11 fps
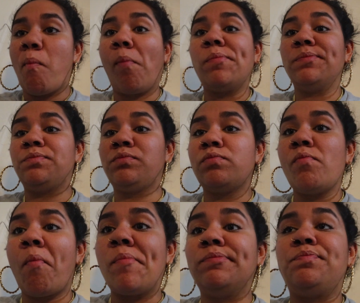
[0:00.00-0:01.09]
I called him
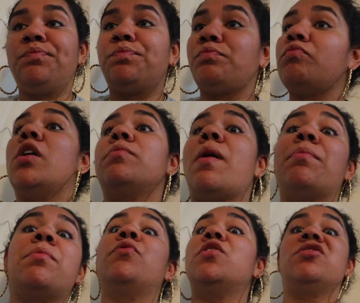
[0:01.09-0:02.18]
pop up
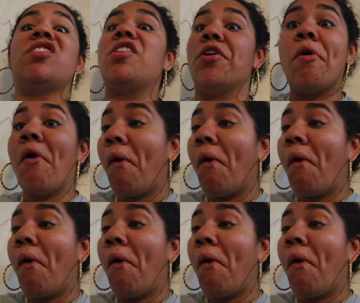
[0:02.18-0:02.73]
over there and take it.